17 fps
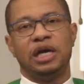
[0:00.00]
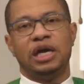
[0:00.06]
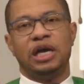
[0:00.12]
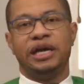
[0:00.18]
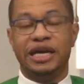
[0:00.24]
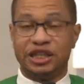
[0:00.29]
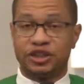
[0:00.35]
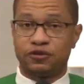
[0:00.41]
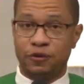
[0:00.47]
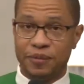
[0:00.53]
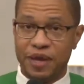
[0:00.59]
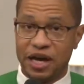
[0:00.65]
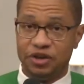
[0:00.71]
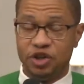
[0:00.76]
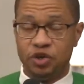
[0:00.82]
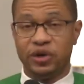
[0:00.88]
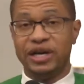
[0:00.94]
And hence from
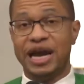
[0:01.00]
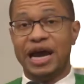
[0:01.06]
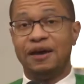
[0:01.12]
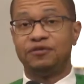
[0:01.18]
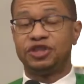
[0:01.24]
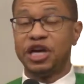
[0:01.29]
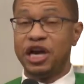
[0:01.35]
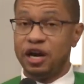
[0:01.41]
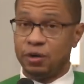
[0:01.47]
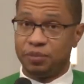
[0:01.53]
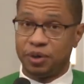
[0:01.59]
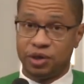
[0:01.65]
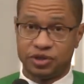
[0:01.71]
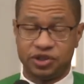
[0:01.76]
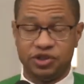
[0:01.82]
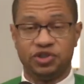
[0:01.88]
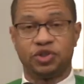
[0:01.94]
there, you can have
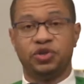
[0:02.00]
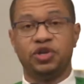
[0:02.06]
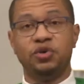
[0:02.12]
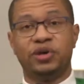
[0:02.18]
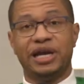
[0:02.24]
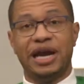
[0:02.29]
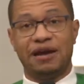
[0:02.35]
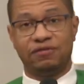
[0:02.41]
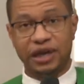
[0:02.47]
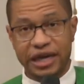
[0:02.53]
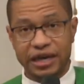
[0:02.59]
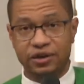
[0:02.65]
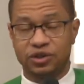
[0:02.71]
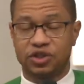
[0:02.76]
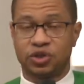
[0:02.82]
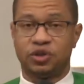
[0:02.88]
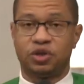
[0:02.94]
chairpersons or you can have
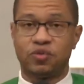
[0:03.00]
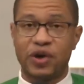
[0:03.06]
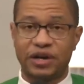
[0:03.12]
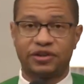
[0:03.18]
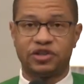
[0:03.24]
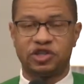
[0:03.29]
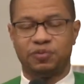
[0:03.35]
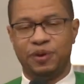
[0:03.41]
leaders or directors,